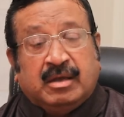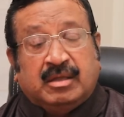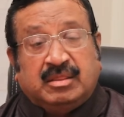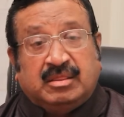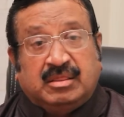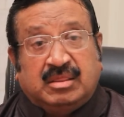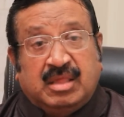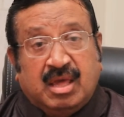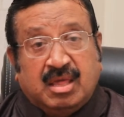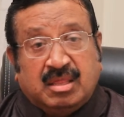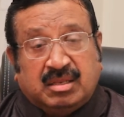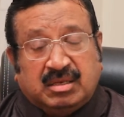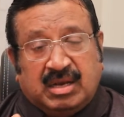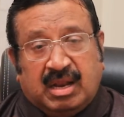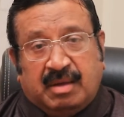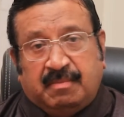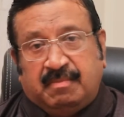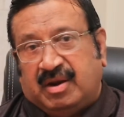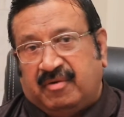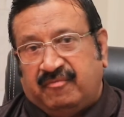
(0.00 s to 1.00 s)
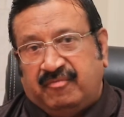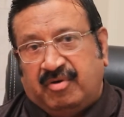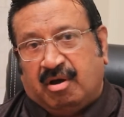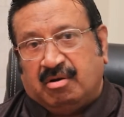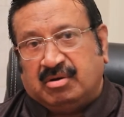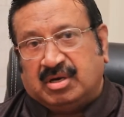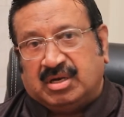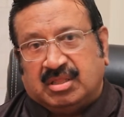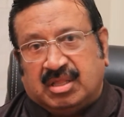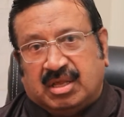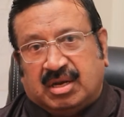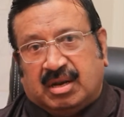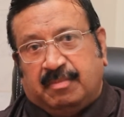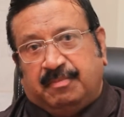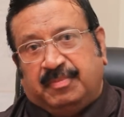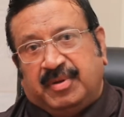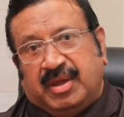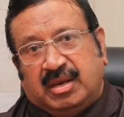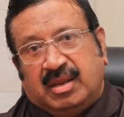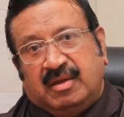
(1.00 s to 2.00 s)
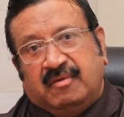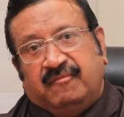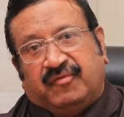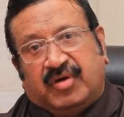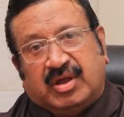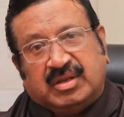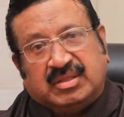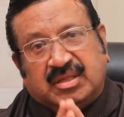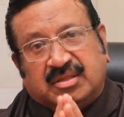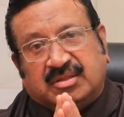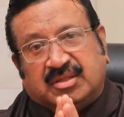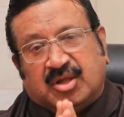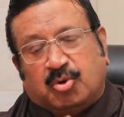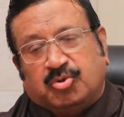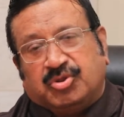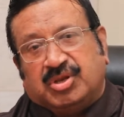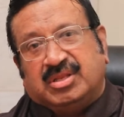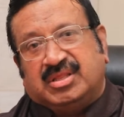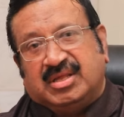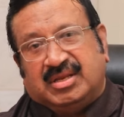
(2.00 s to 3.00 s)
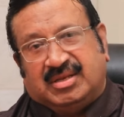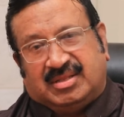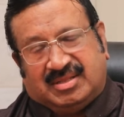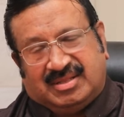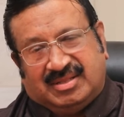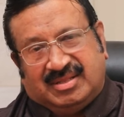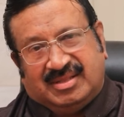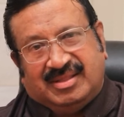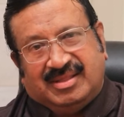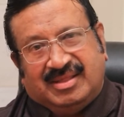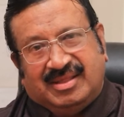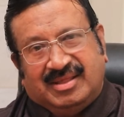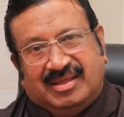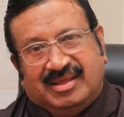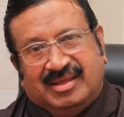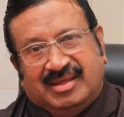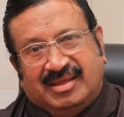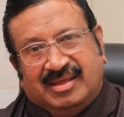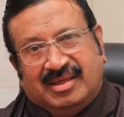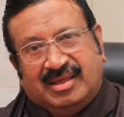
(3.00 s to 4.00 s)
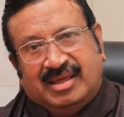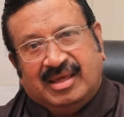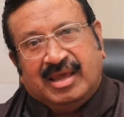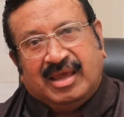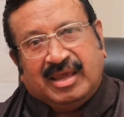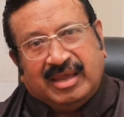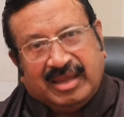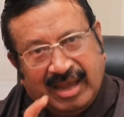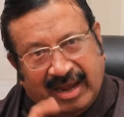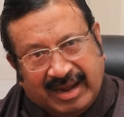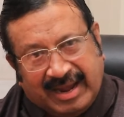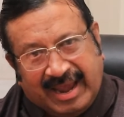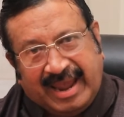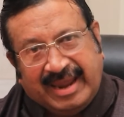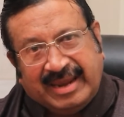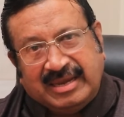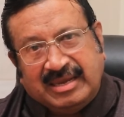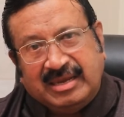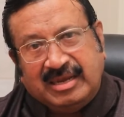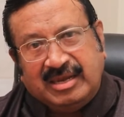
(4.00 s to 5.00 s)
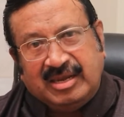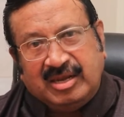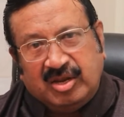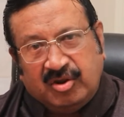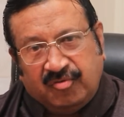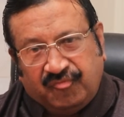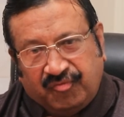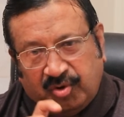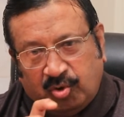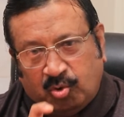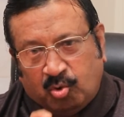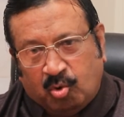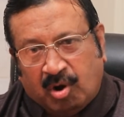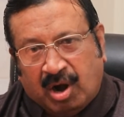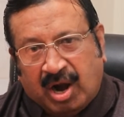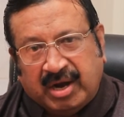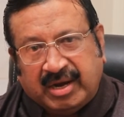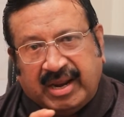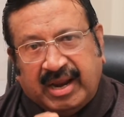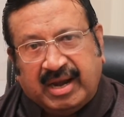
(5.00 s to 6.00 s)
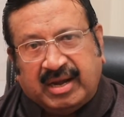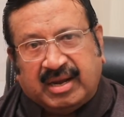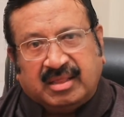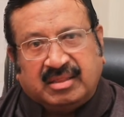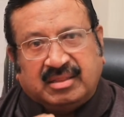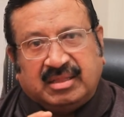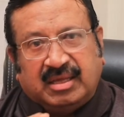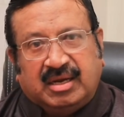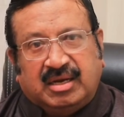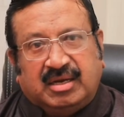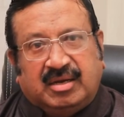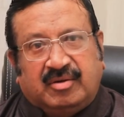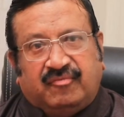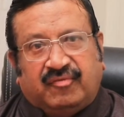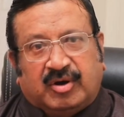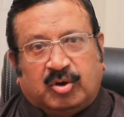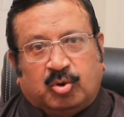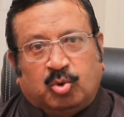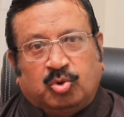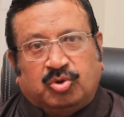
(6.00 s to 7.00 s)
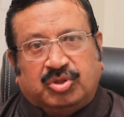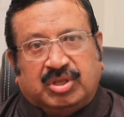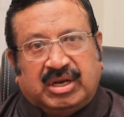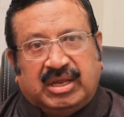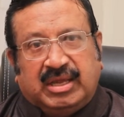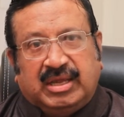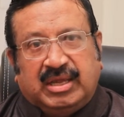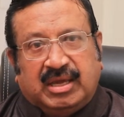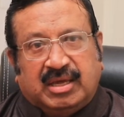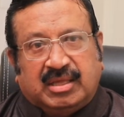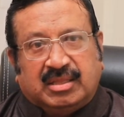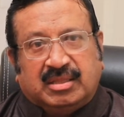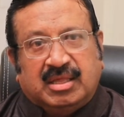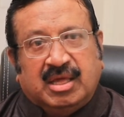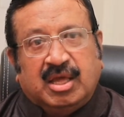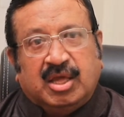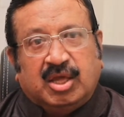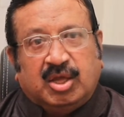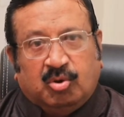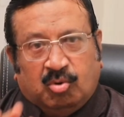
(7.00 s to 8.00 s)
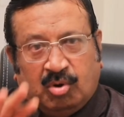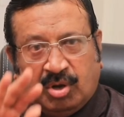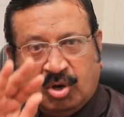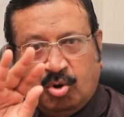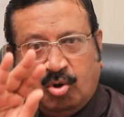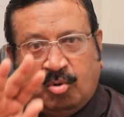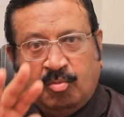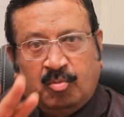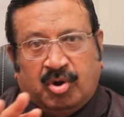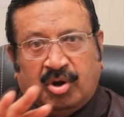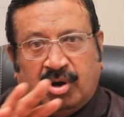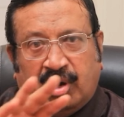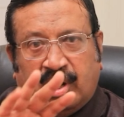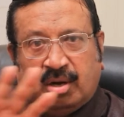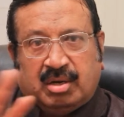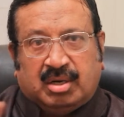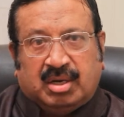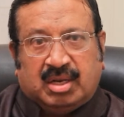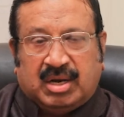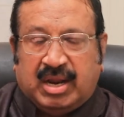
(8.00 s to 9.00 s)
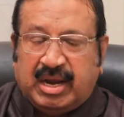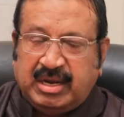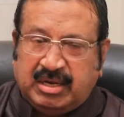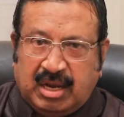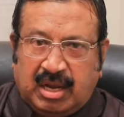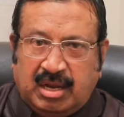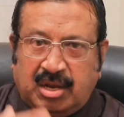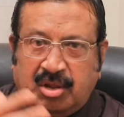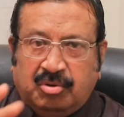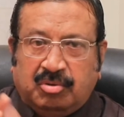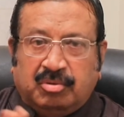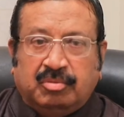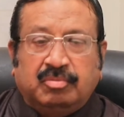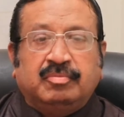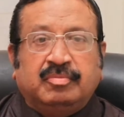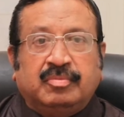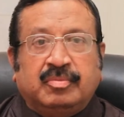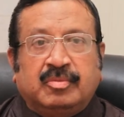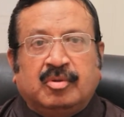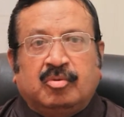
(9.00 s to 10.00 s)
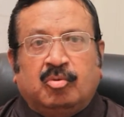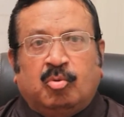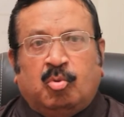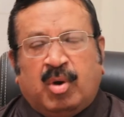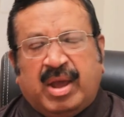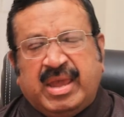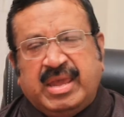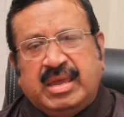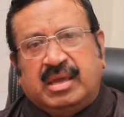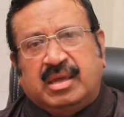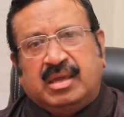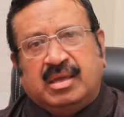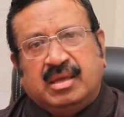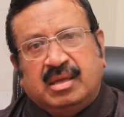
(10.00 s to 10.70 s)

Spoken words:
This number of doctors are appearing for 6,000 seats. Again, if you do not get a seat for 2-3 years, you are no more a doctor. I tell you. Why?